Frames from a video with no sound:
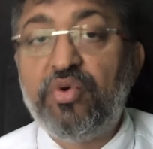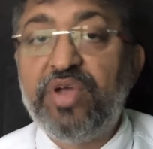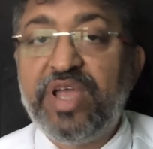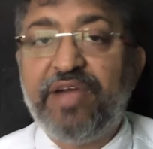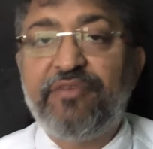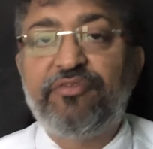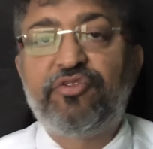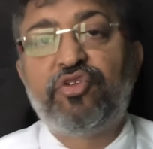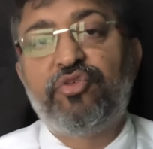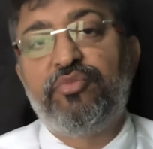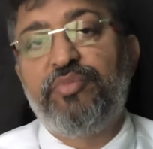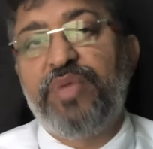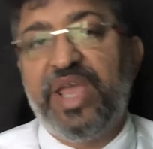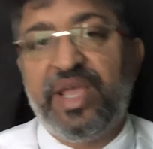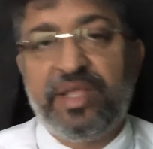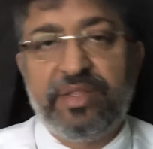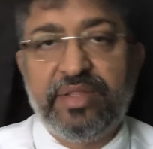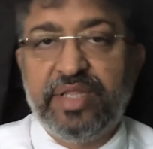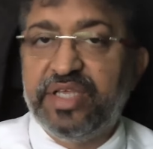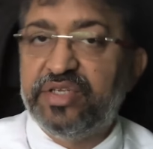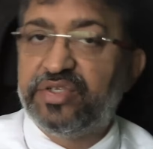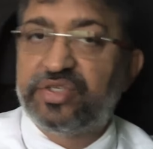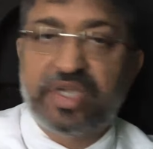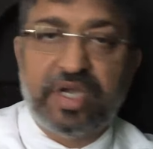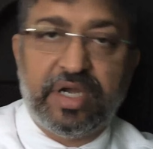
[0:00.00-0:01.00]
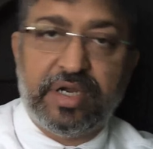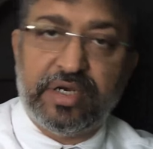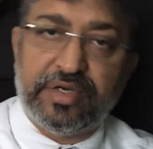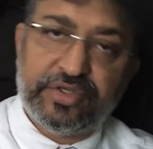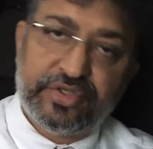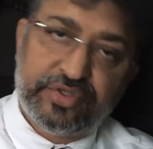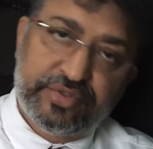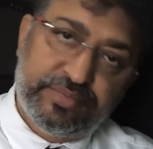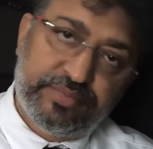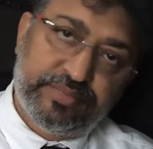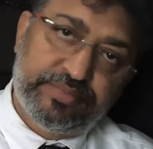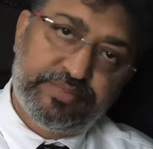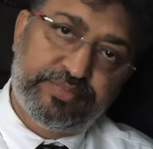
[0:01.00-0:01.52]
we have to make these
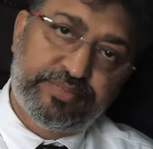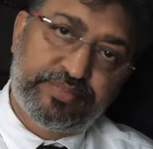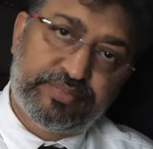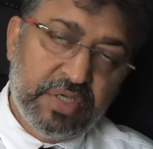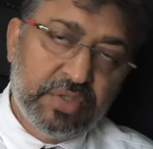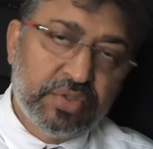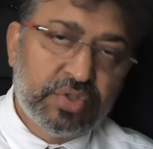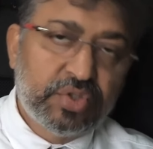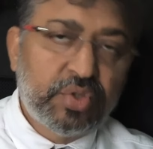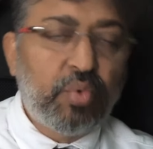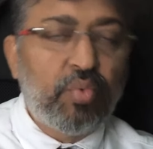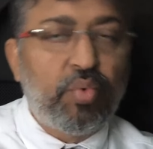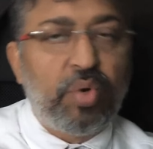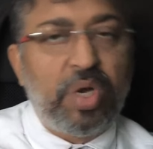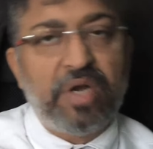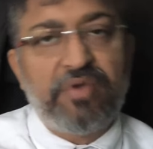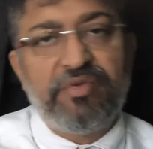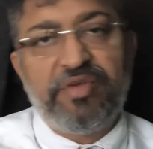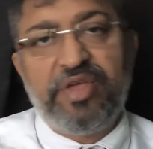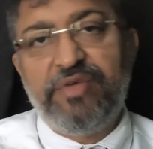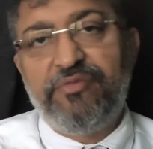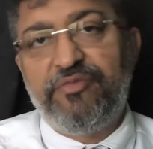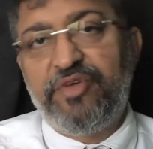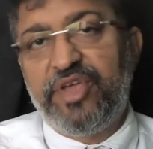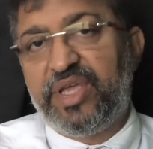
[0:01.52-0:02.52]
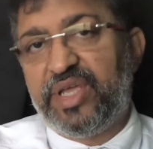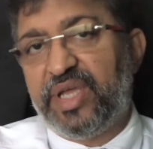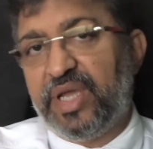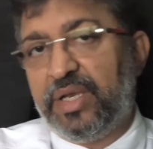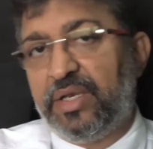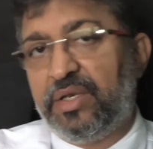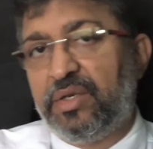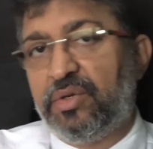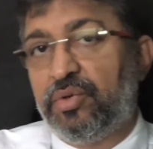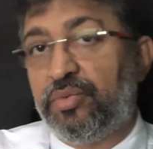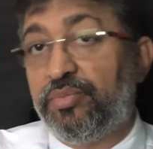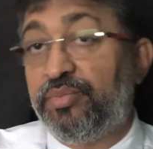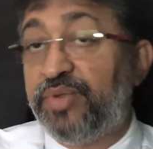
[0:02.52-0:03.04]
cars. So what way we
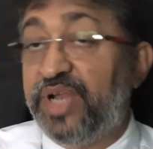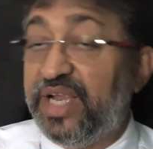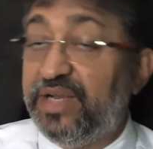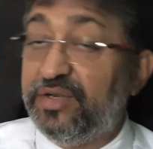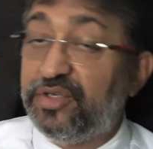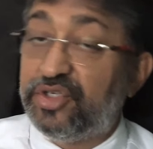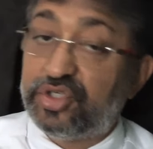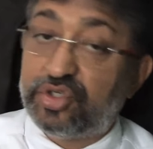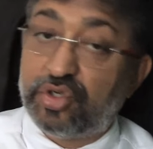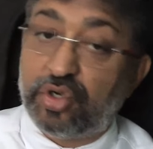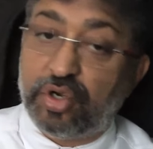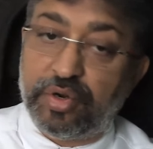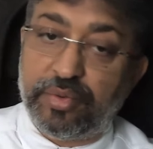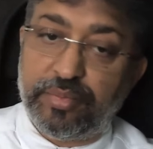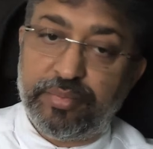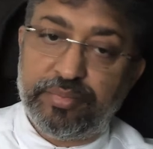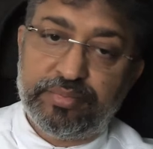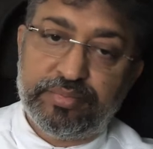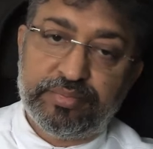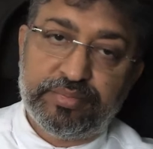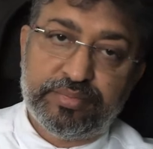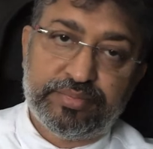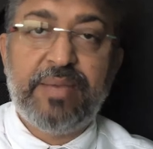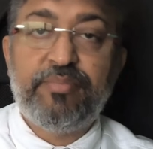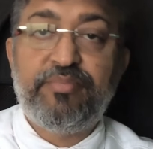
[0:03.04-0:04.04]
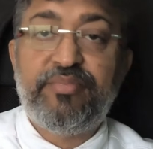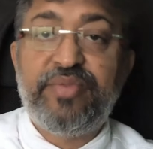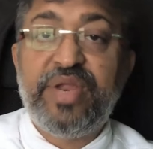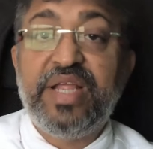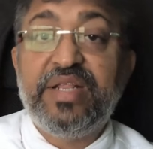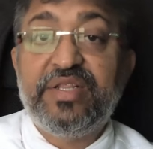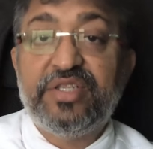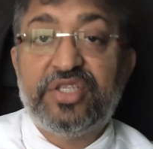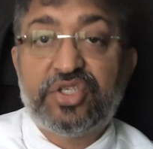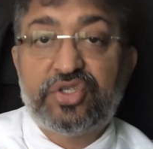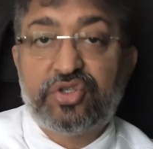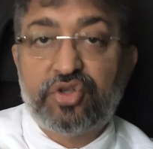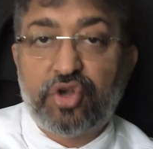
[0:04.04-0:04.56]
can do? Brainstorm. And
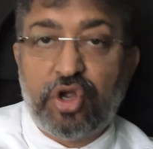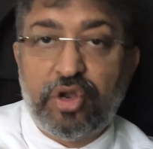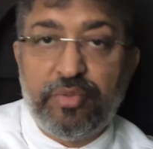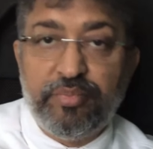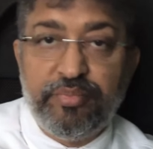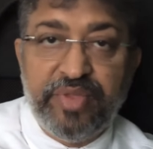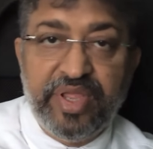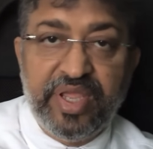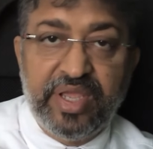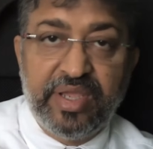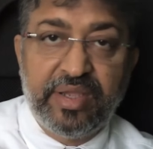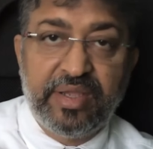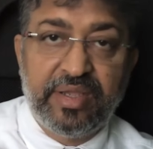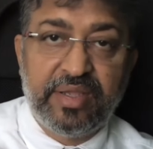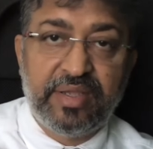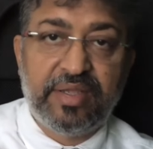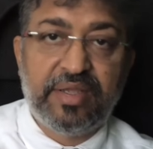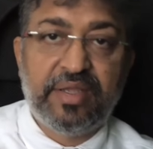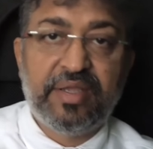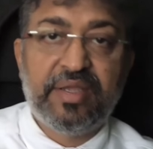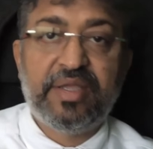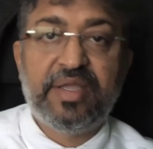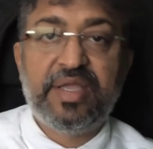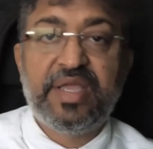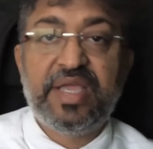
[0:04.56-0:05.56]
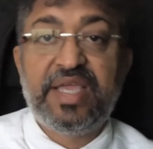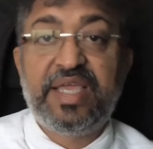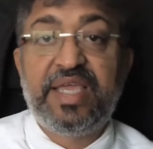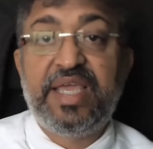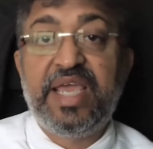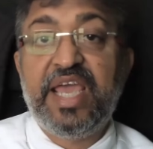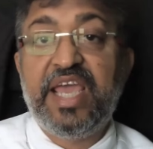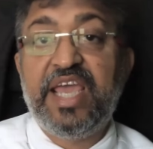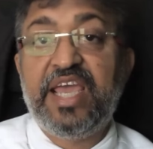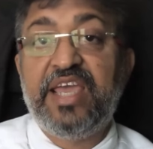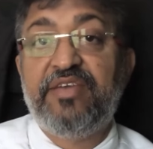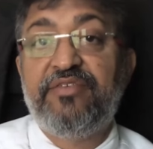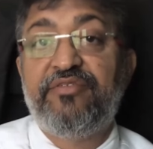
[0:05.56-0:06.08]
brainstorming
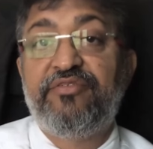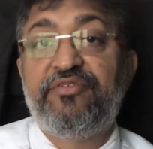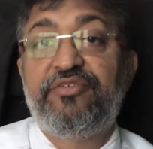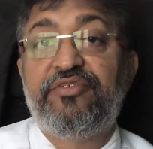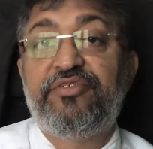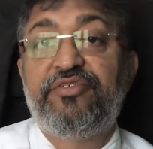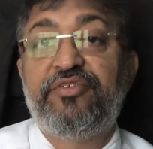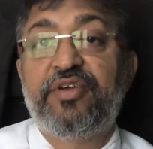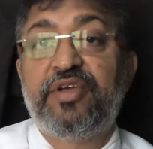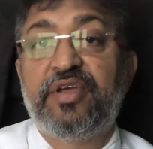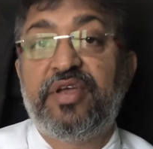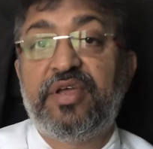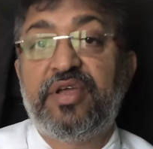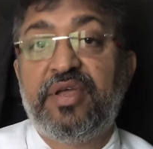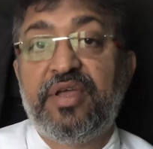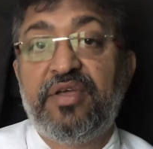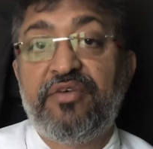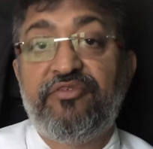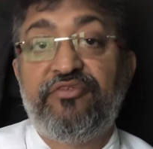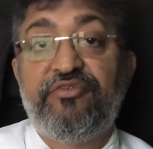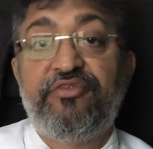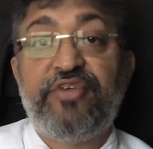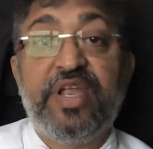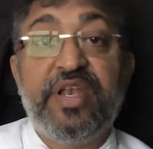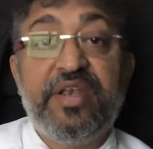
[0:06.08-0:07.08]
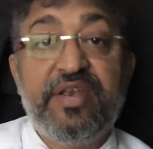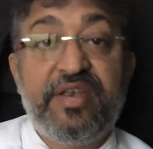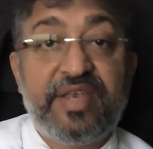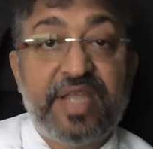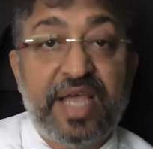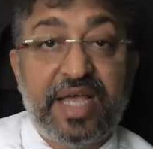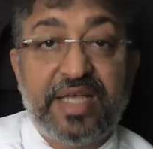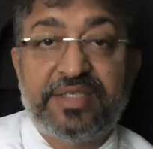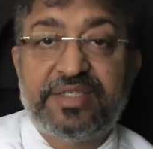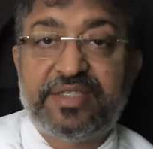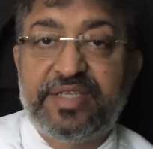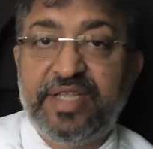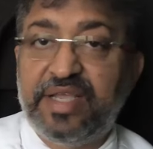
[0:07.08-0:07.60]
gave
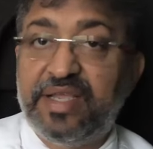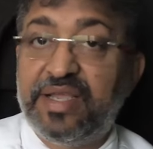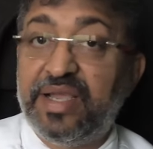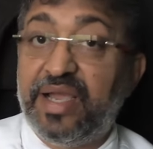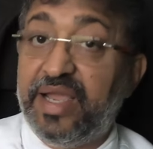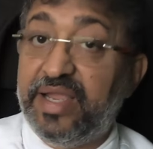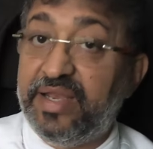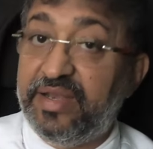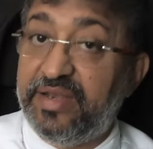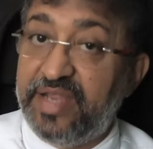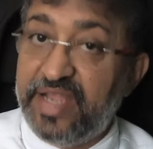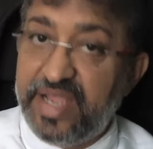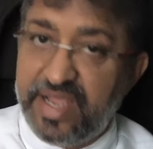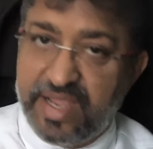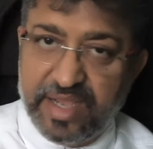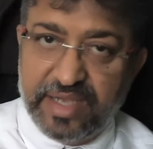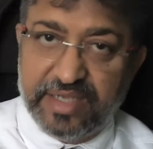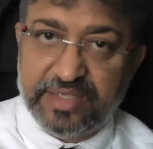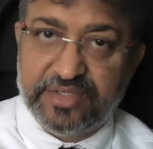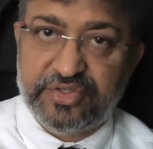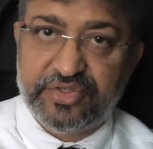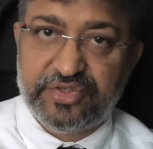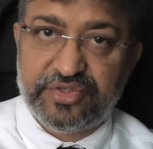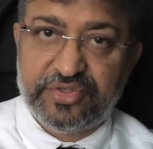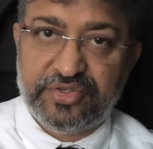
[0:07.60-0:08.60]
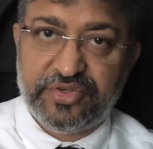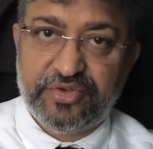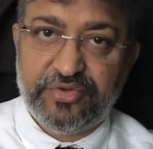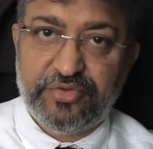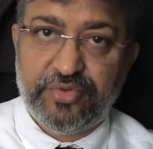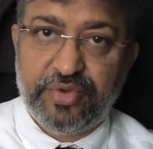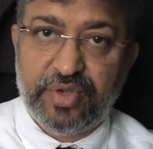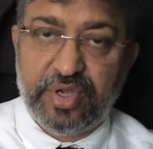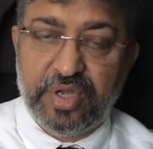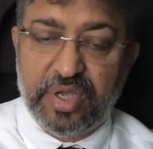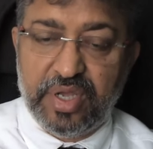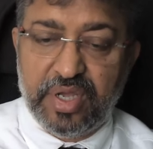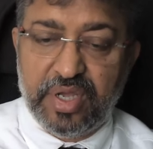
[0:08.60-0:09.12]
fantastic ideas.